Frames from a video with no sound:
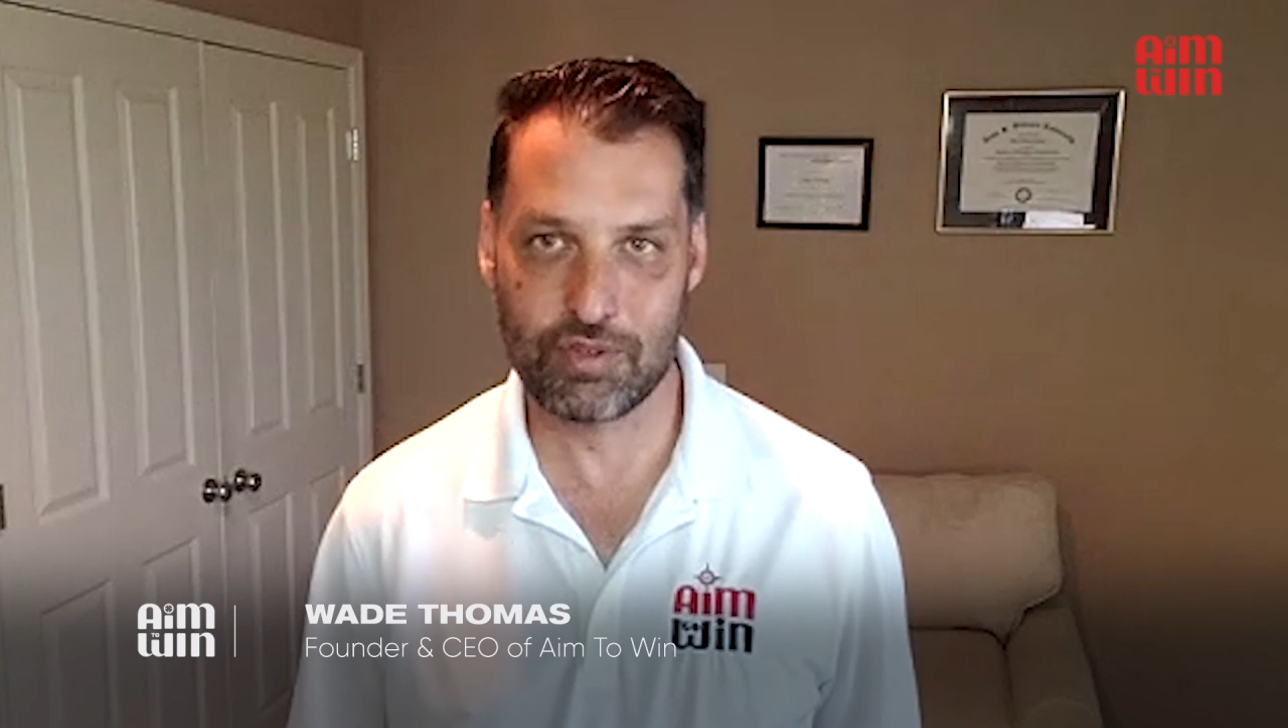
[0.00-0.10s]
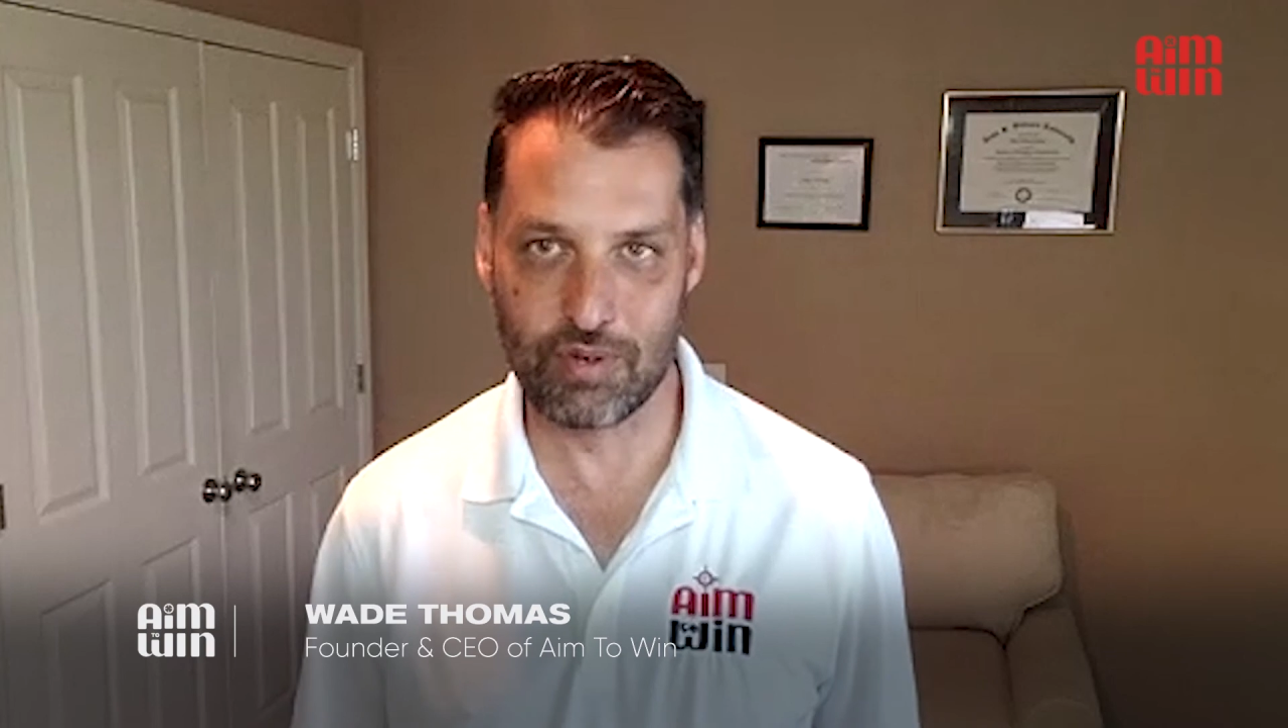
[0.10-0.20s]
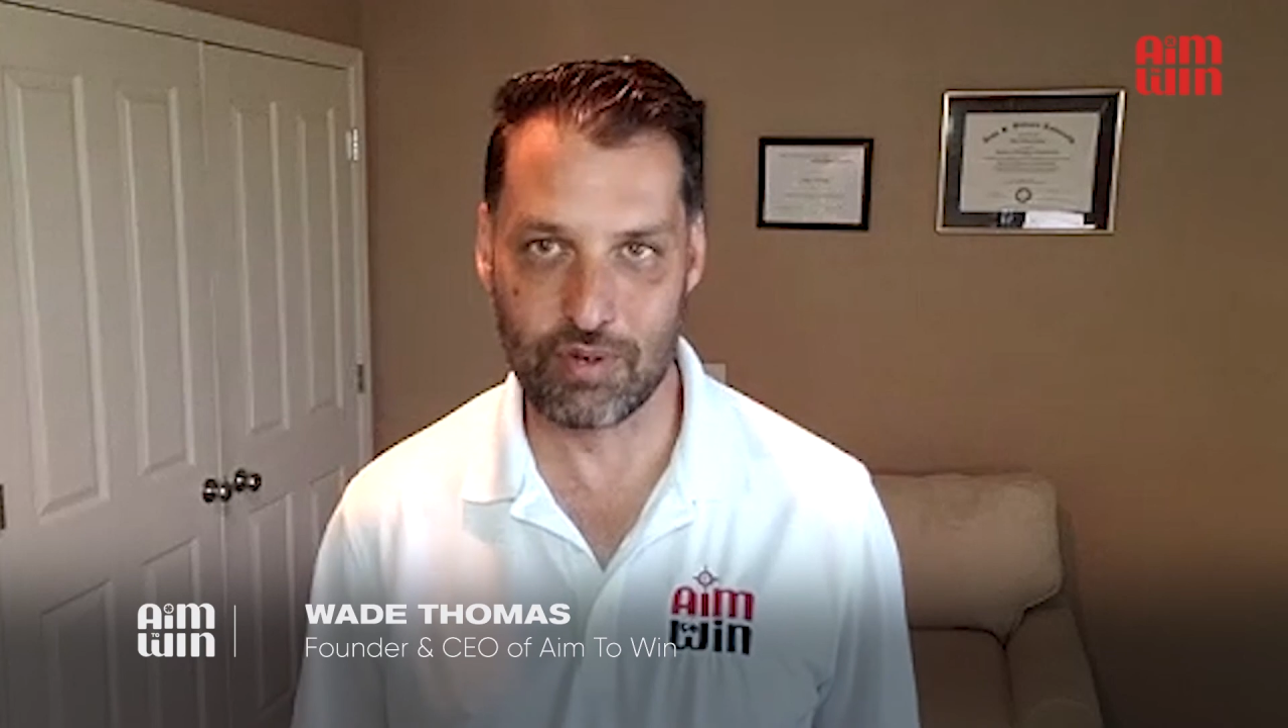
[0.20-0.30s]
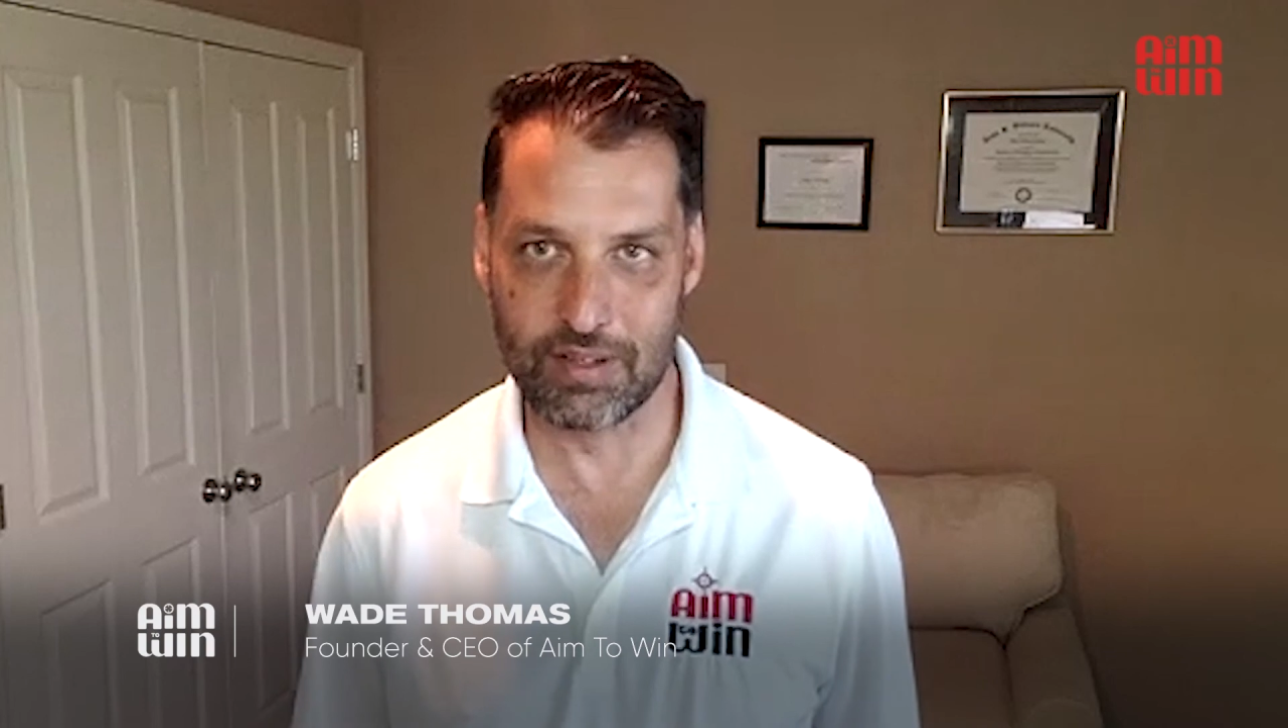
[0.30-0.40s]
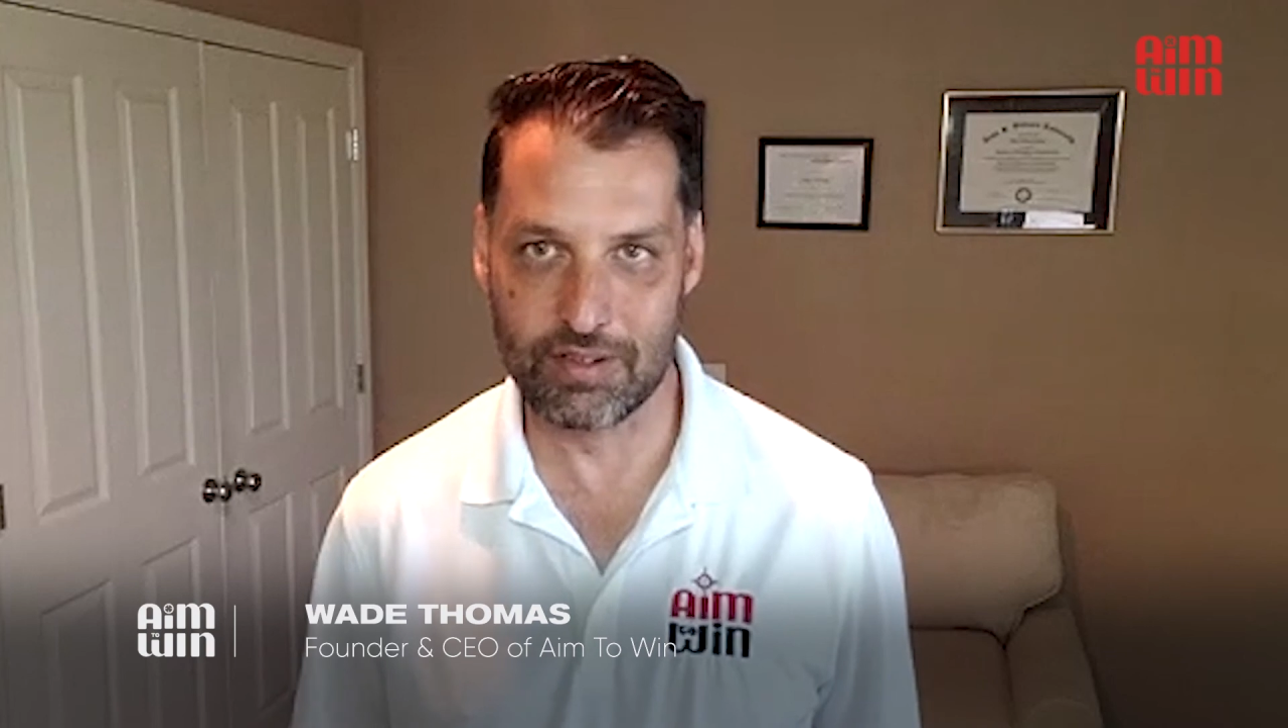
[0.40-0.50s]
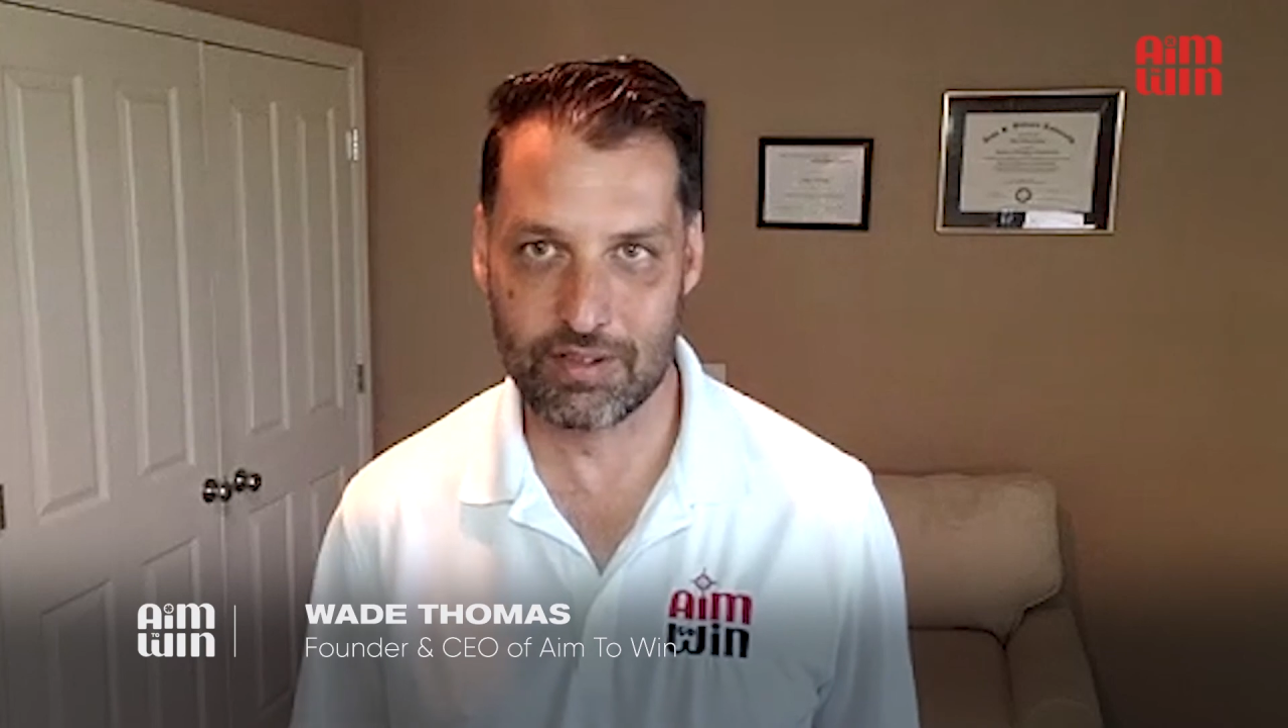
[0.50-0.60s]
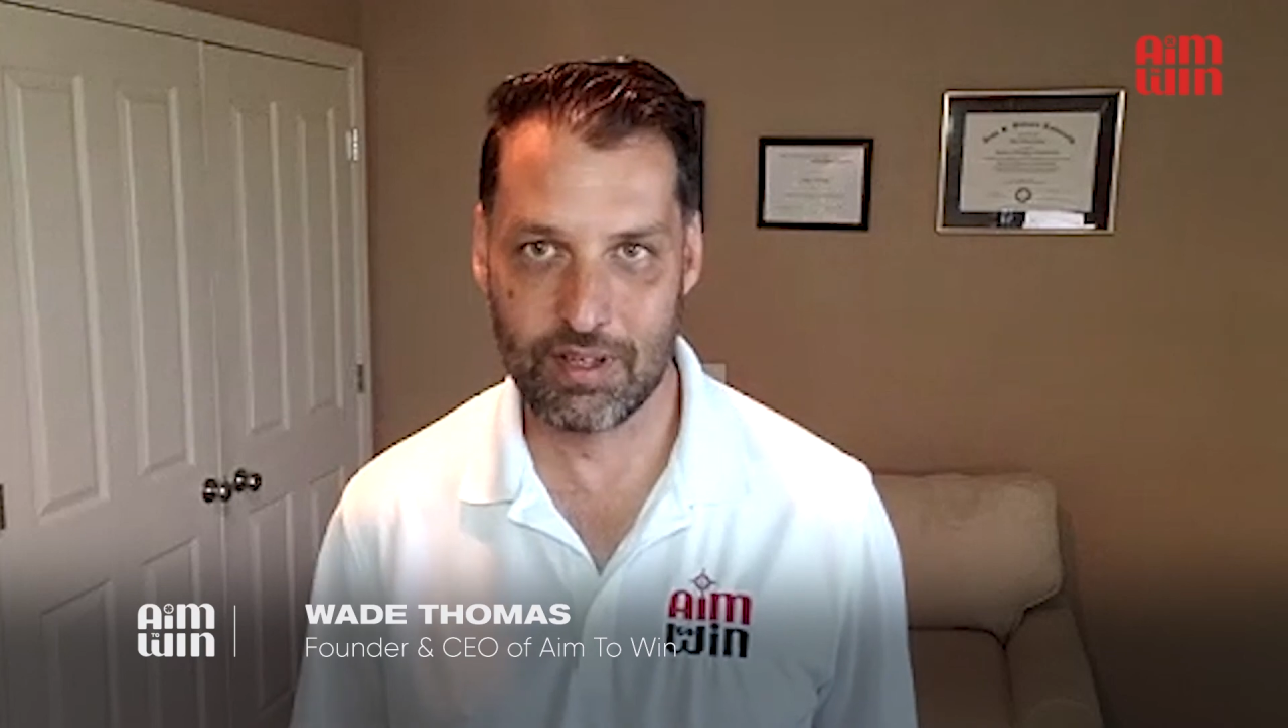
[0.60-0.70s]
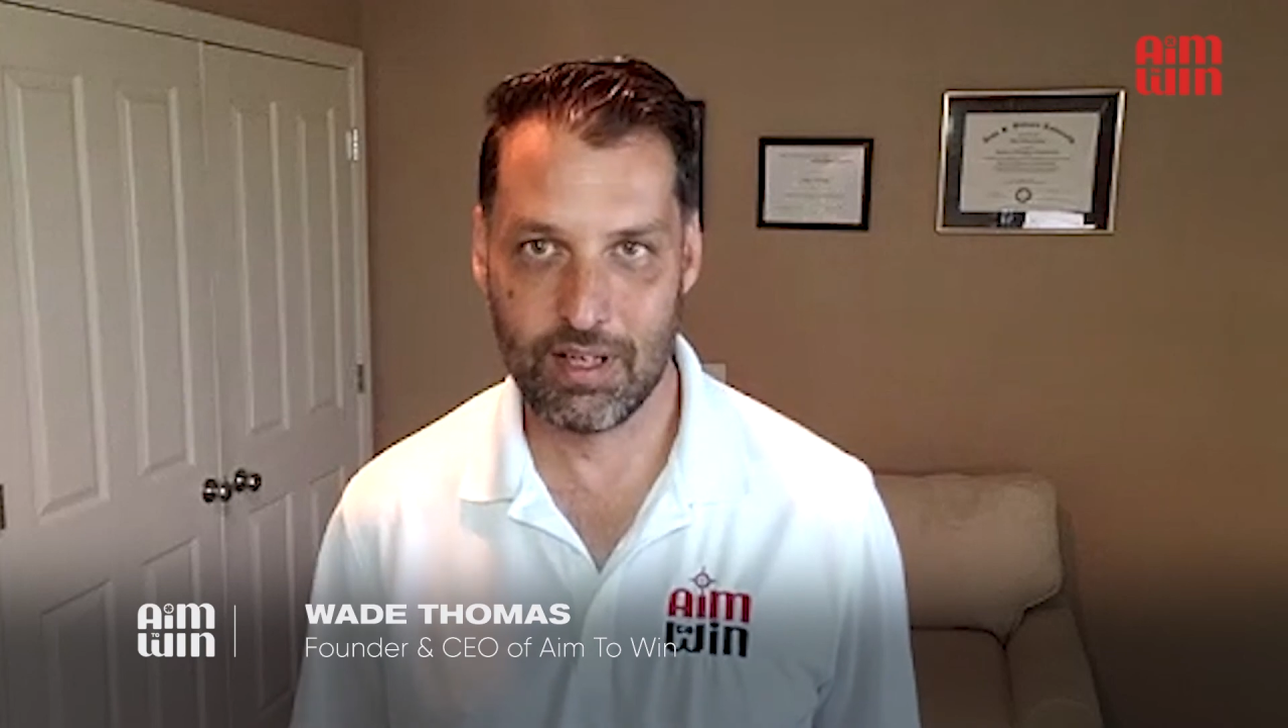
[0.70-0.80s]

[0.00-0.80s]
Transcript: strengths.